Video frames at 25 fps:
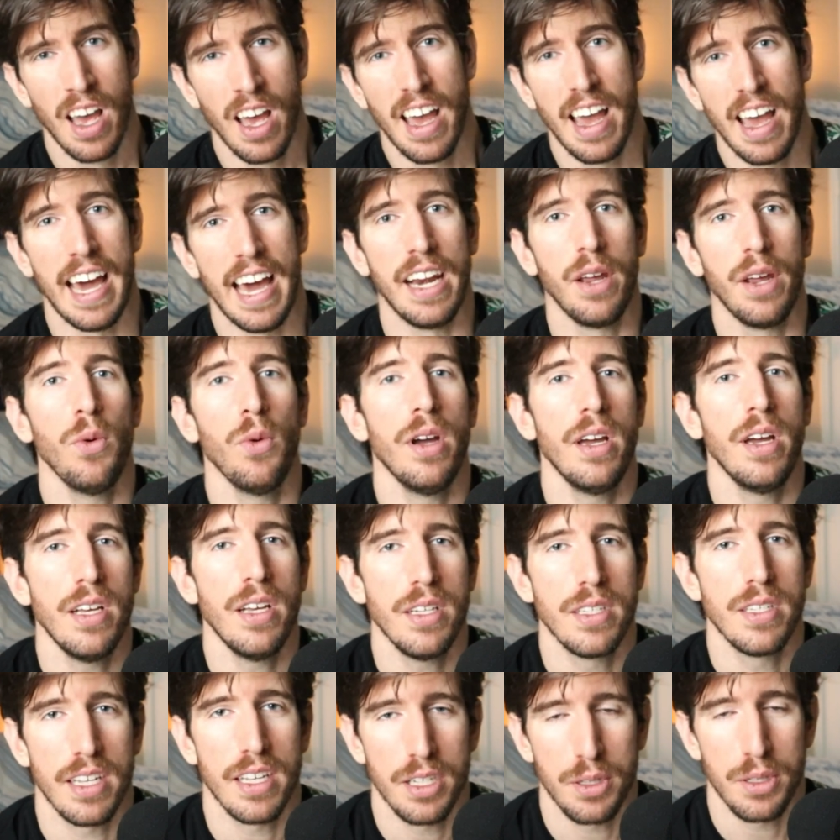Anyways,
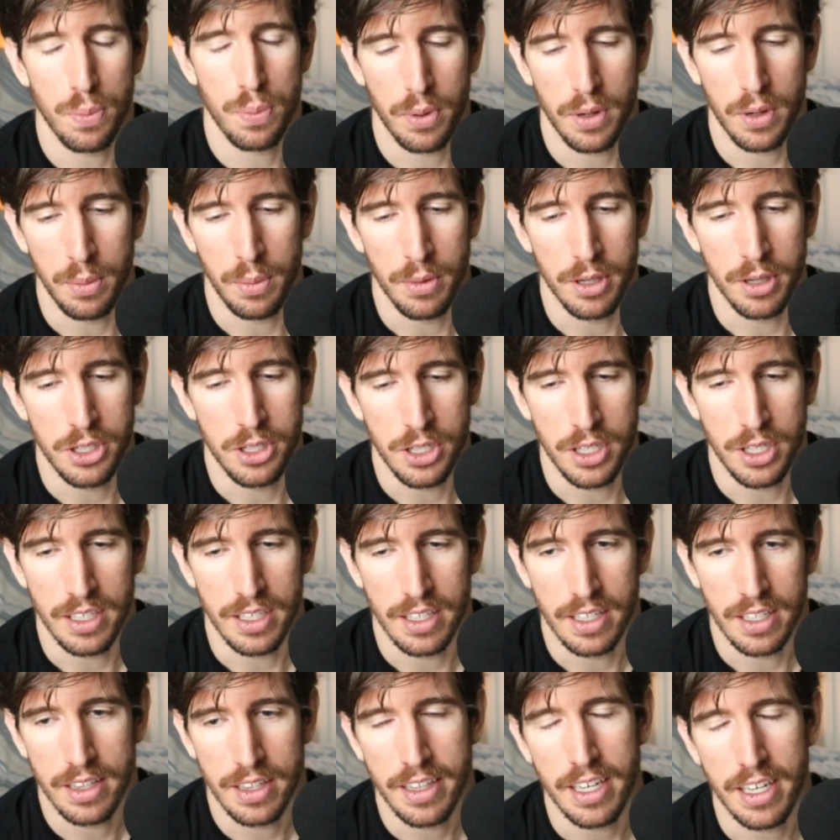that's pretty much
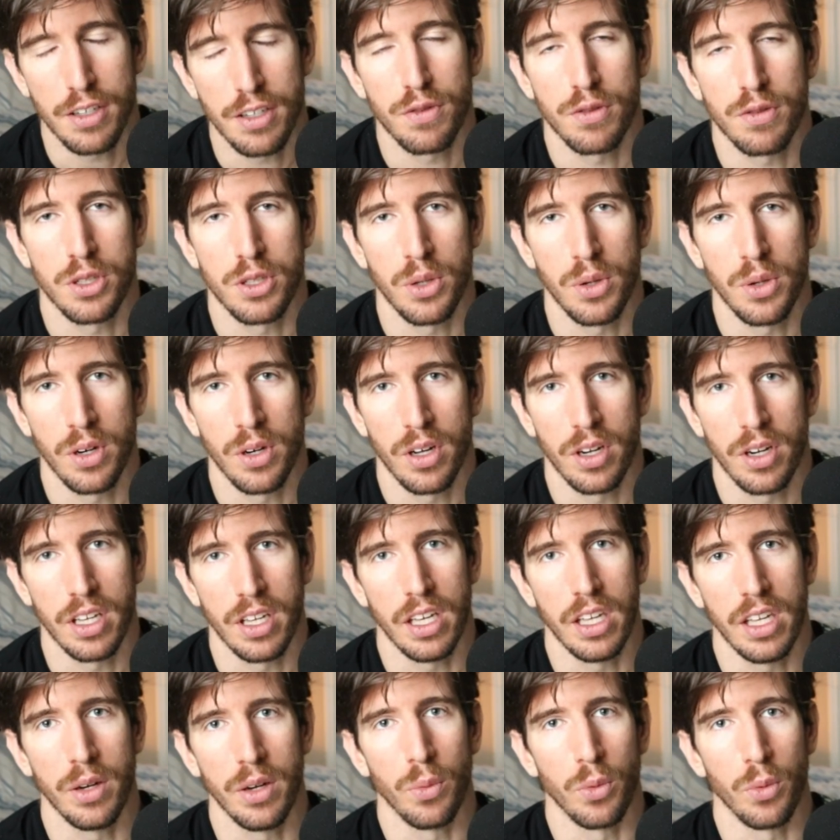it. Thanks for tuning on
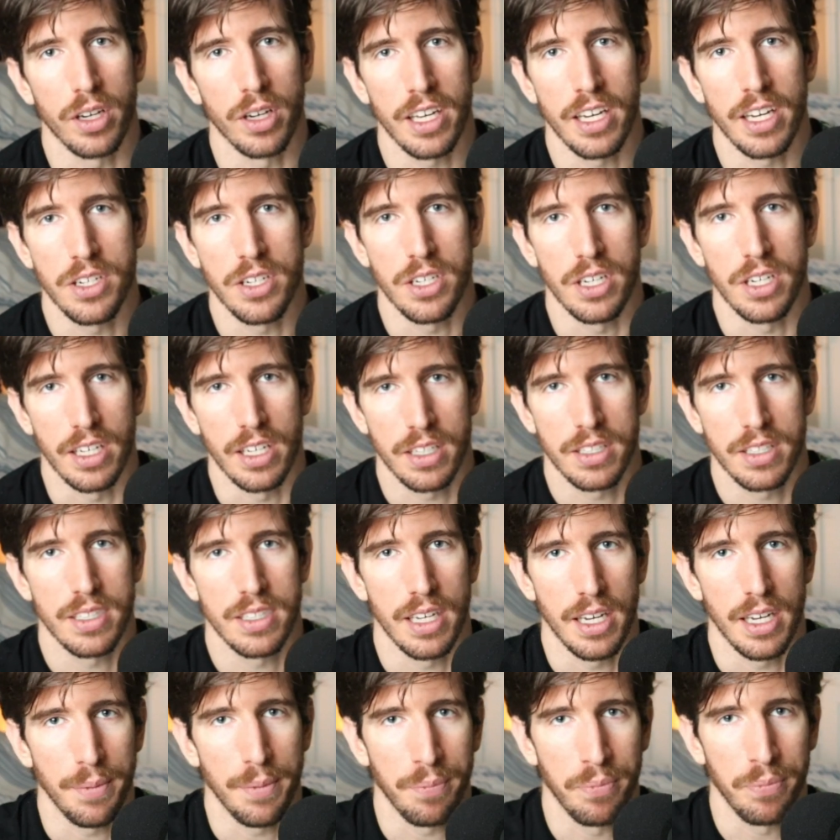in. We'll catch you next
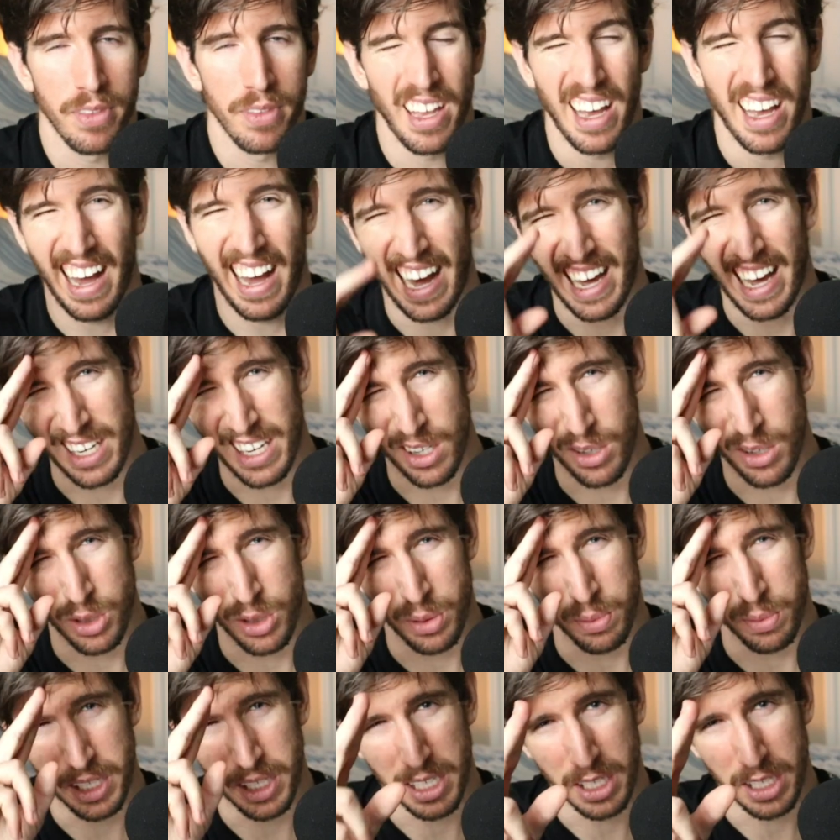time. Adios,
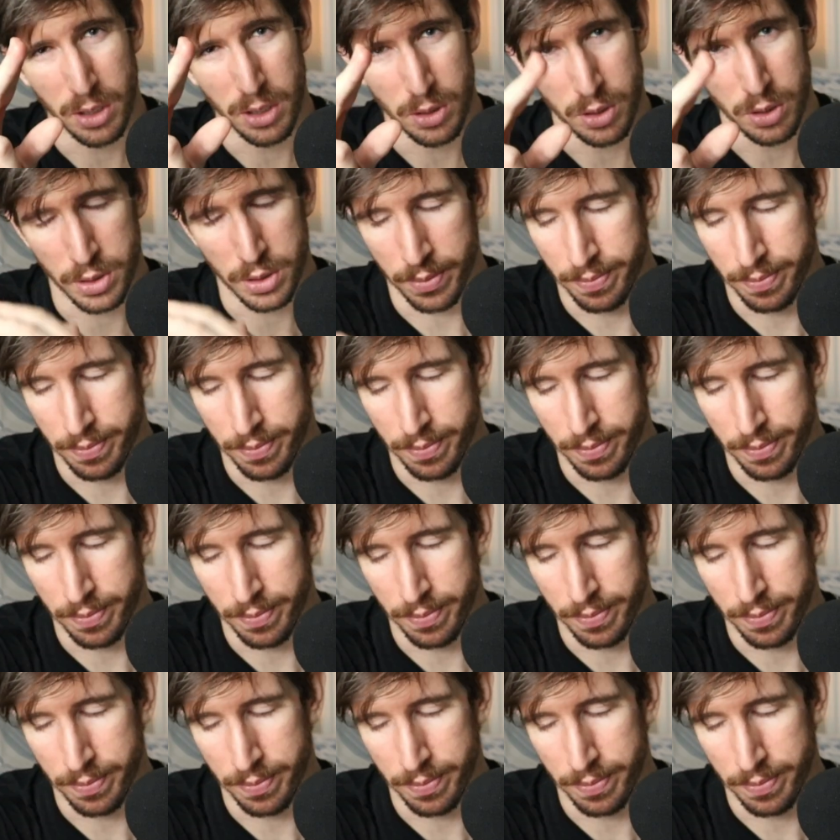amigos.